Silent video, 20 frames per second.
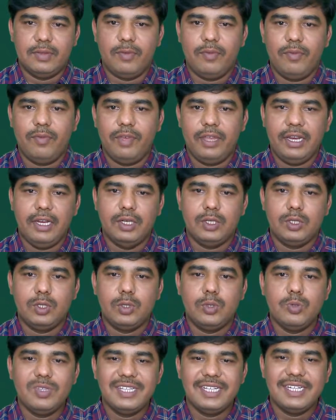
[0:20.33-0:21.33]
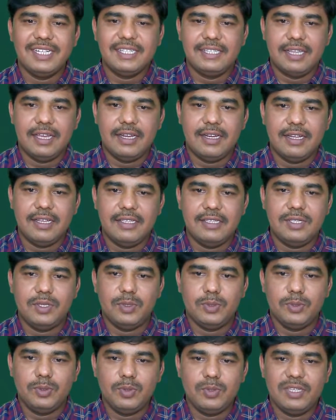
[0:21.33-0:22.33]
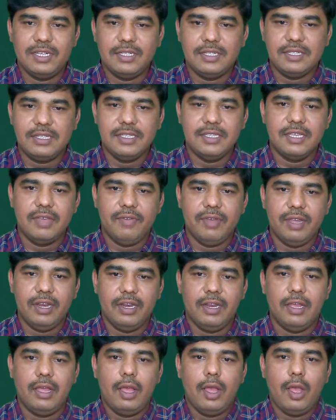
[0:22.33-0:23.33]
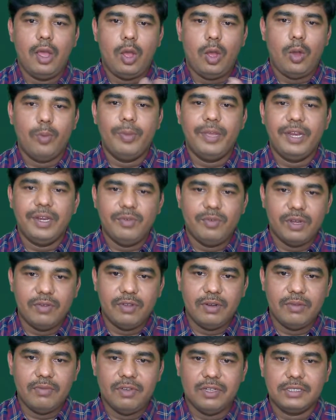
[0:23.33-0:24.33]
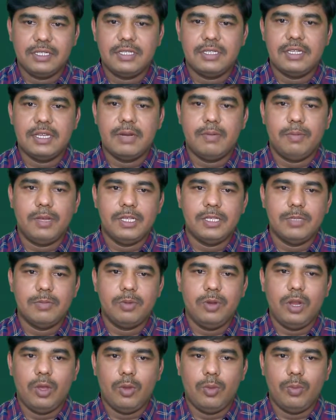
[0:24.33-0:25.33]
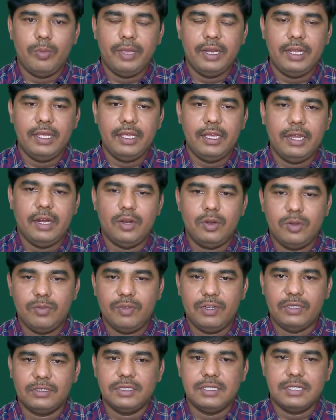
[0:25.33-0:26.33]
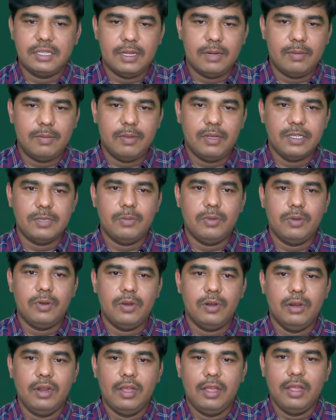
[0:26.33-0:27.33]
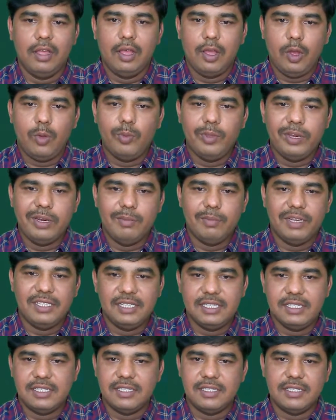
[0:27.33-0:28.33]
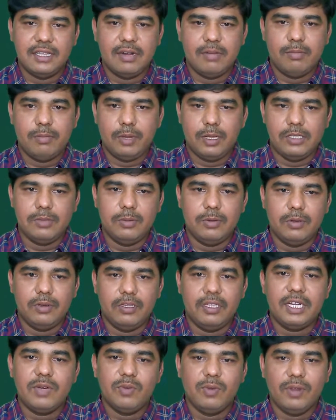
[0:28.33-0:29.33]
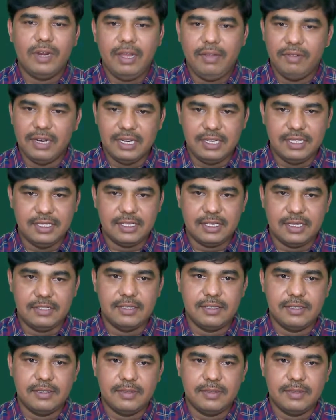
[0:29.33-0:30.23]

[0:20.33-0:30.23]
When two sets is given, how many one functions are possible, how many onto functions are possible, how many bijections are possible. That one I will discuss.